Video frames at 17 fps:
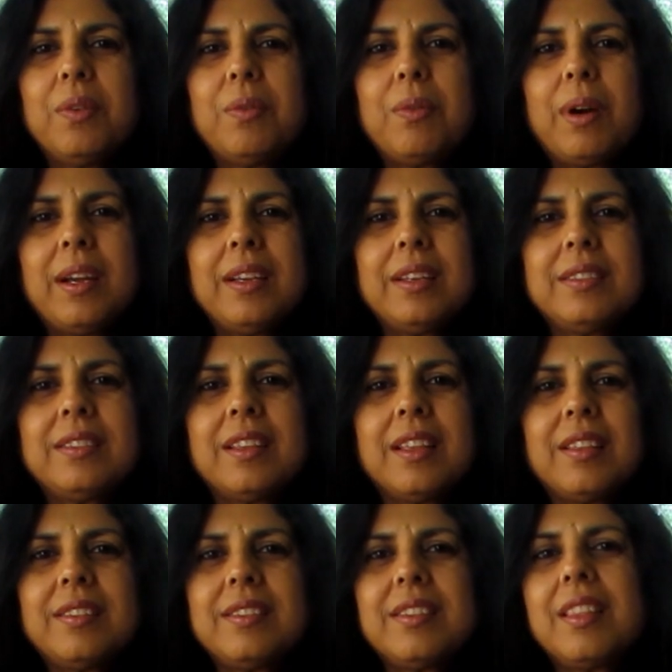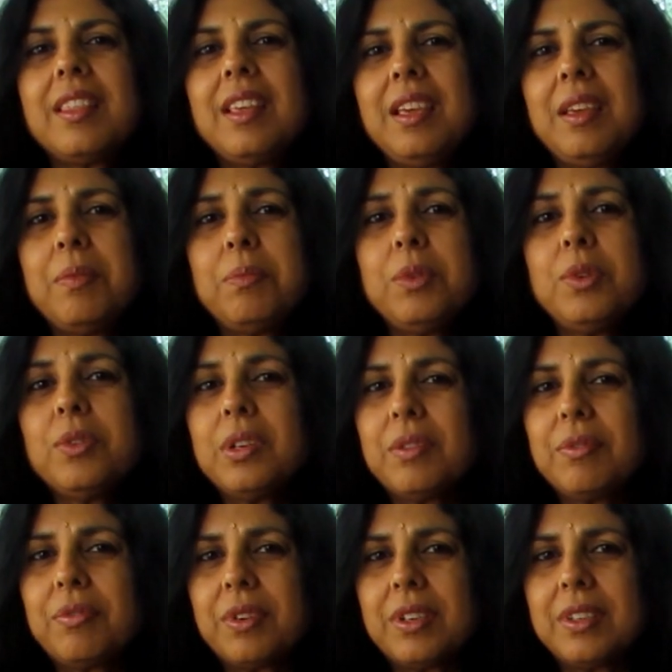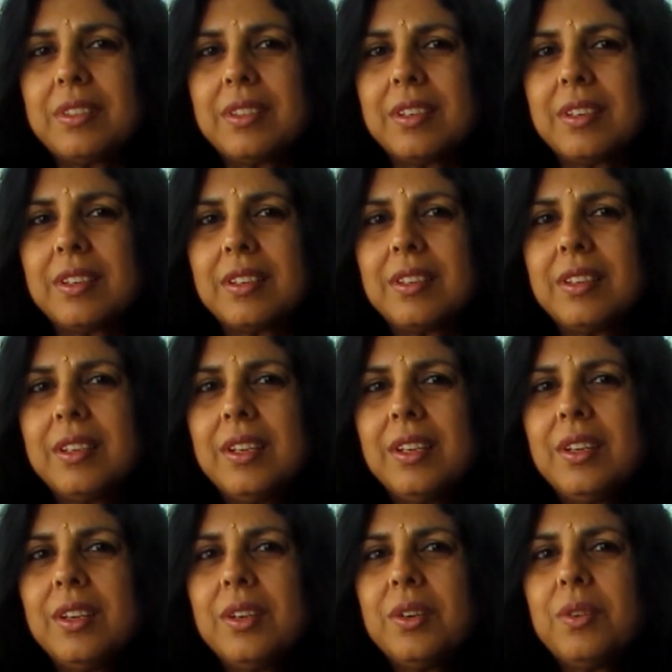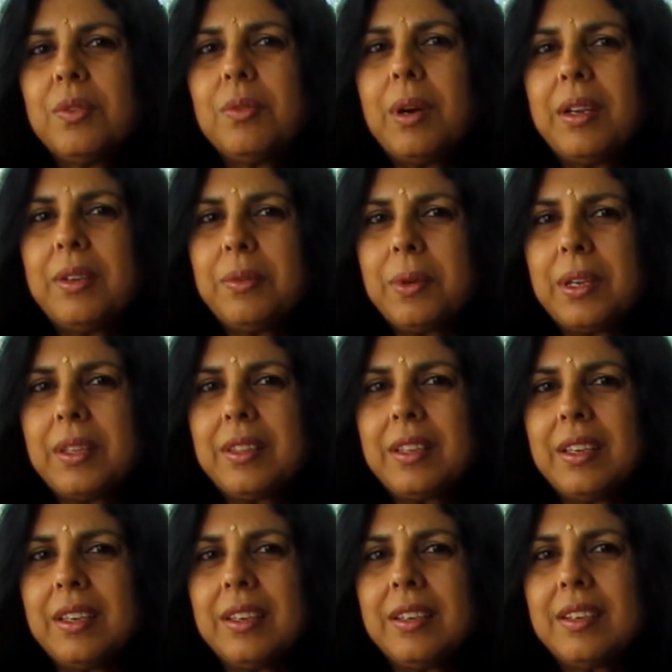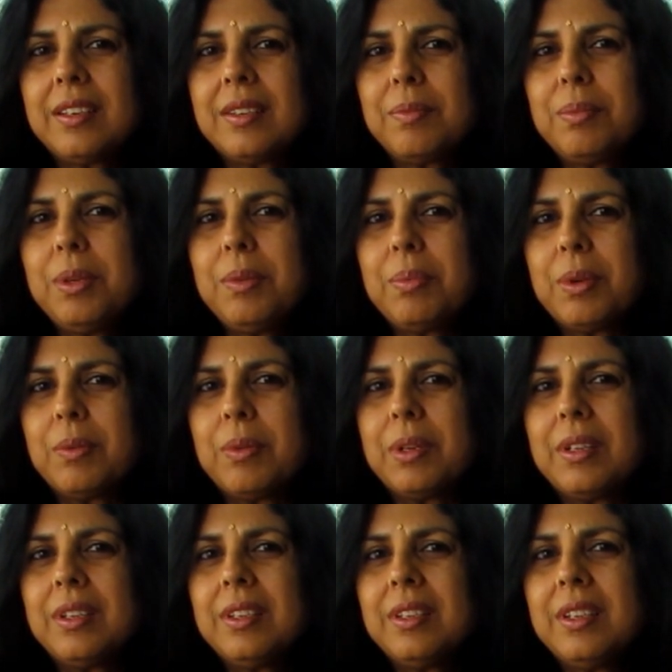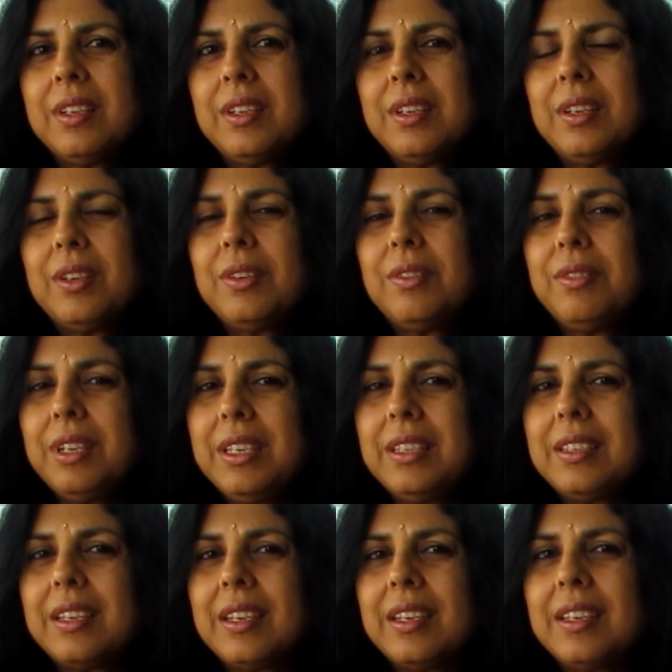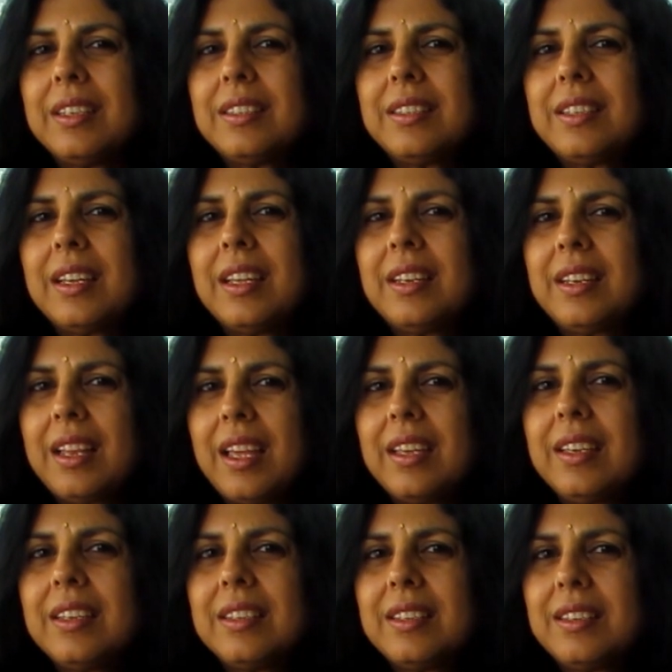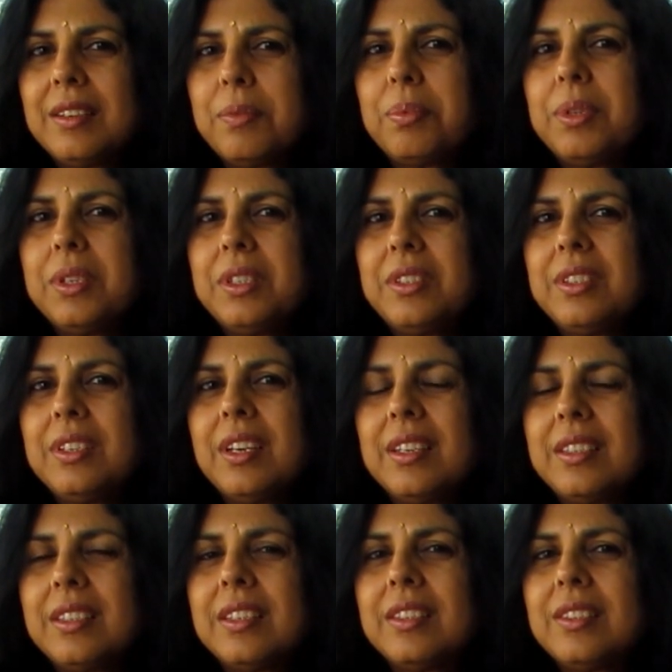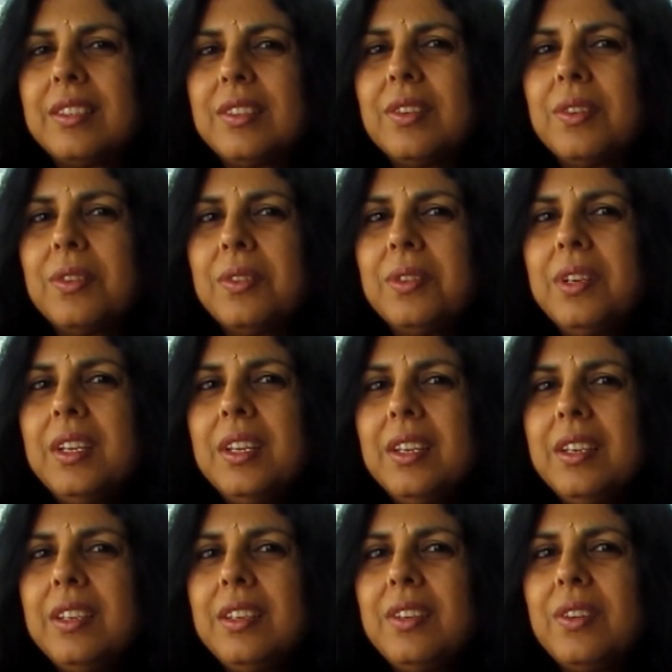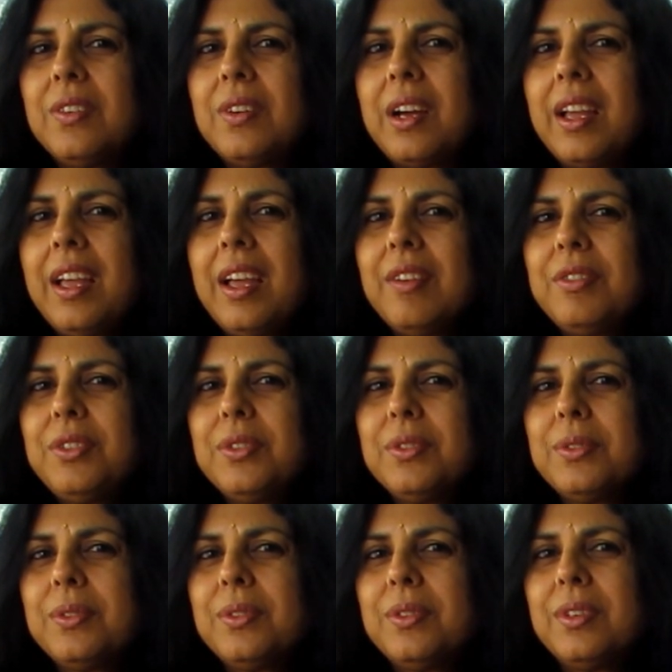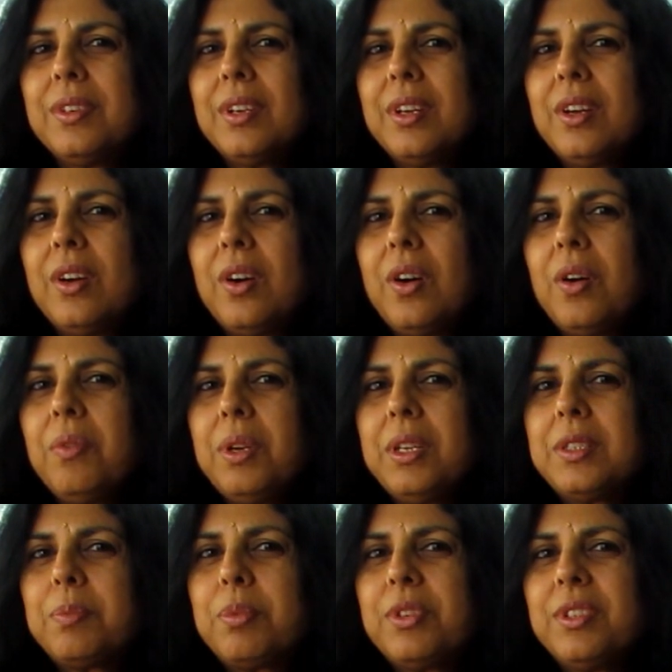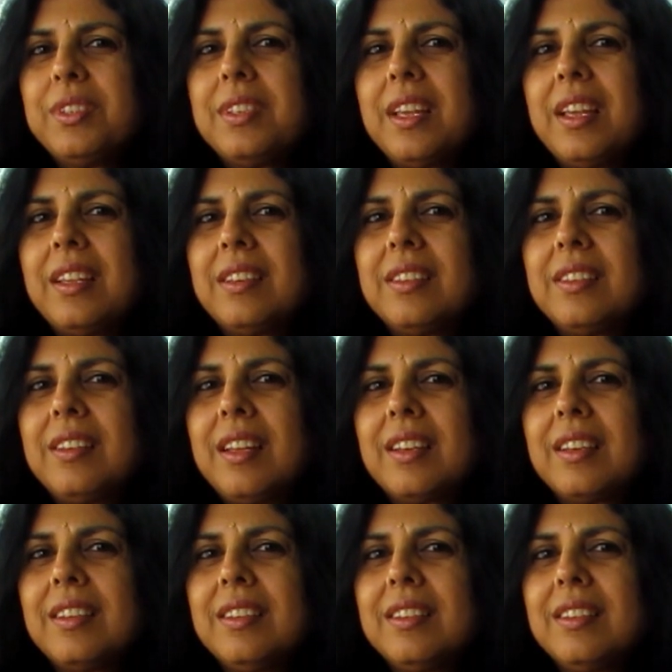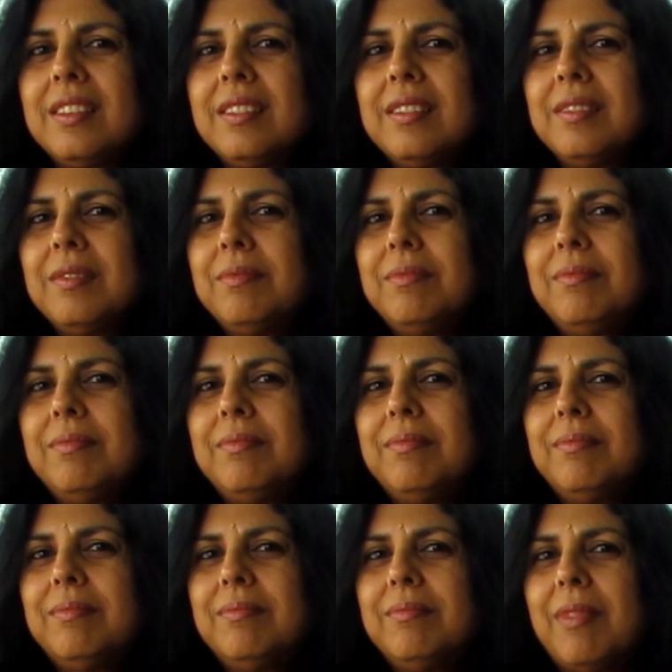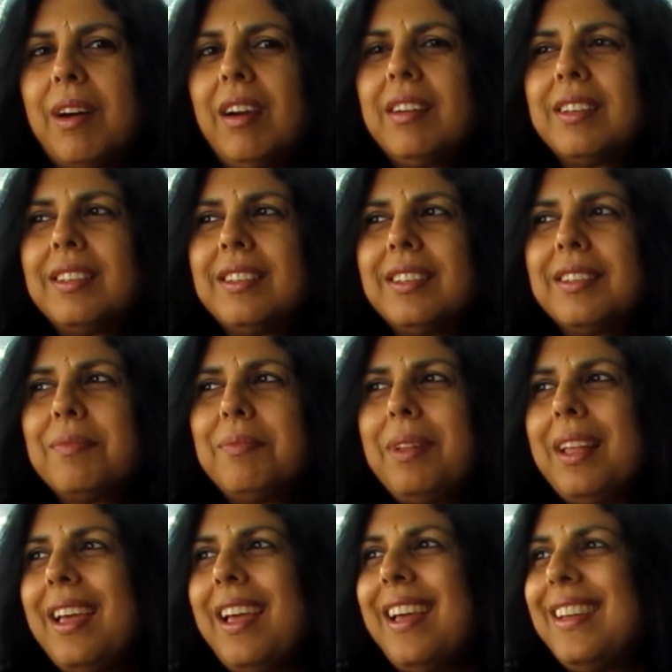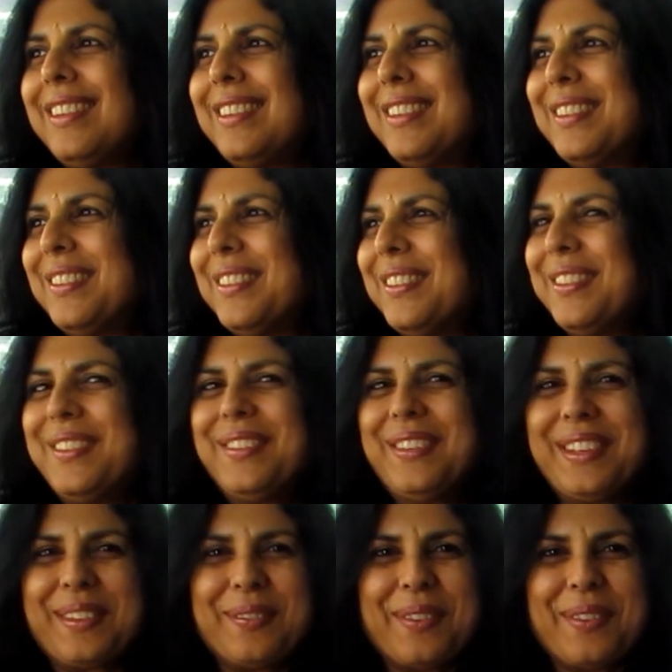Why is this theme universal? Why do I think people will read it and like it and appreciate it? So, I have to always present like a little marketing plan with